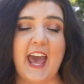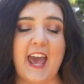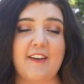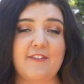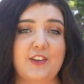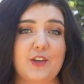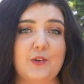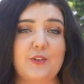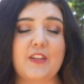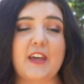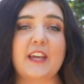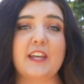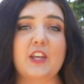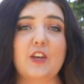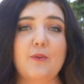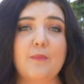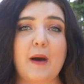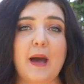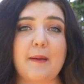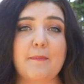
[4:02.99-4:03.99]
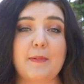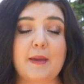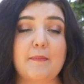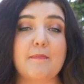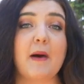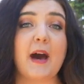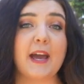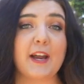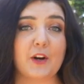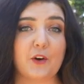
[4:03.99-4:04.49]
If you think you might be
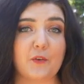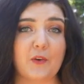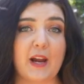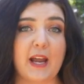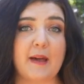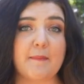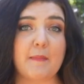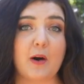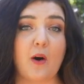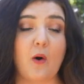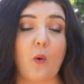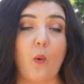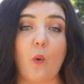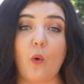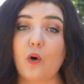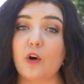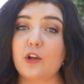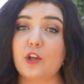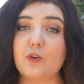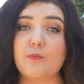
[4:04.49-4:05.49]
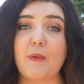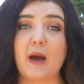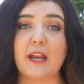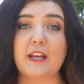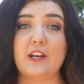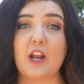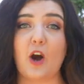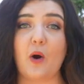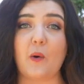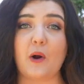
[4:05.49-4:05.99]
Meijer grandma or you
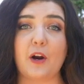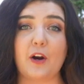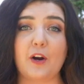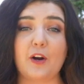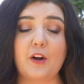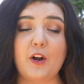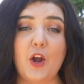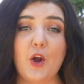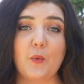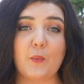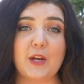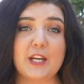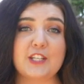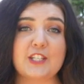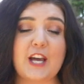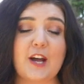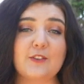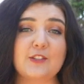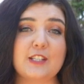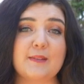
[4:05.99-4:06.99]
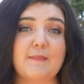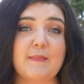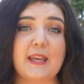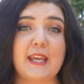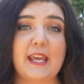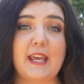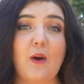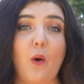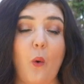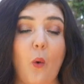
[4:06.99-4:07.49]
might know her, reach out to
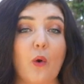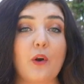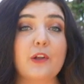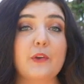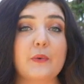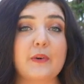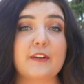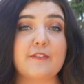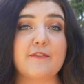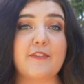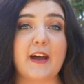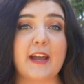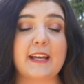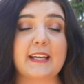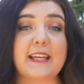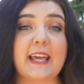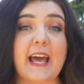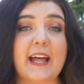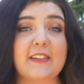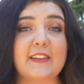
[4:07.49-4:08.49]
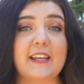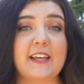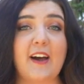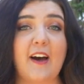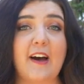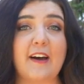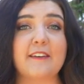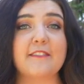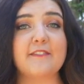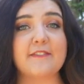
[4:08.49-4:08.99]
me or you can find Kellie
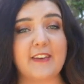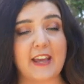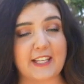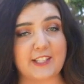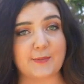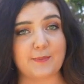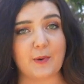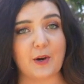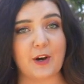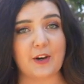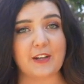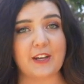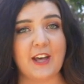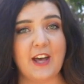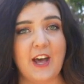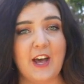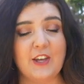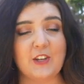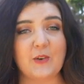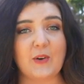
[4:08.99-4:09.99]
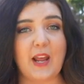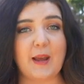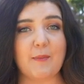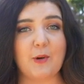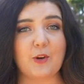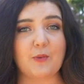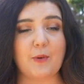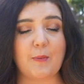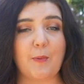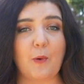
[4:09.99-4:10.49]
on Facebook. Your
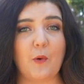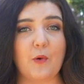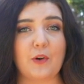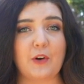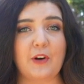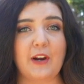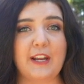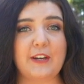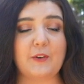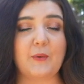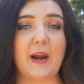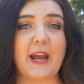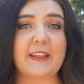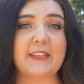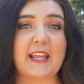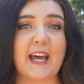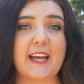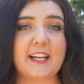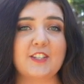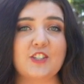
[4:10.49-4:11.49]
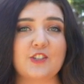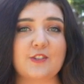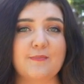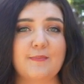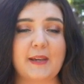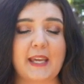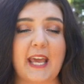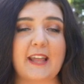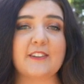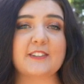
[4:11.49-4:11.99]
neighborhood reporter in Grand Ledge,
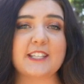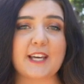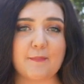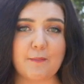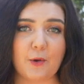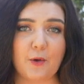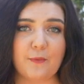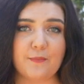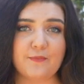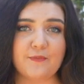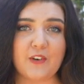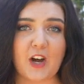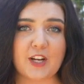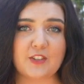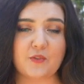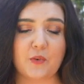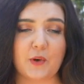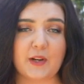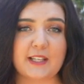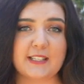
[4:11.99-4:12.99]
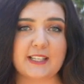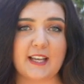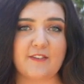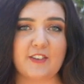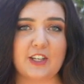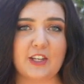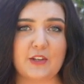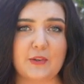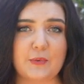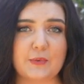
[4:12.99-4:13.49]
Michaela Temple, Fox
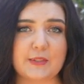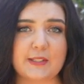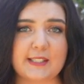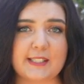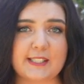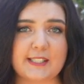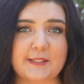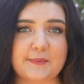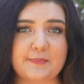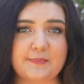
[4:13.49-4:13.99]
47 News.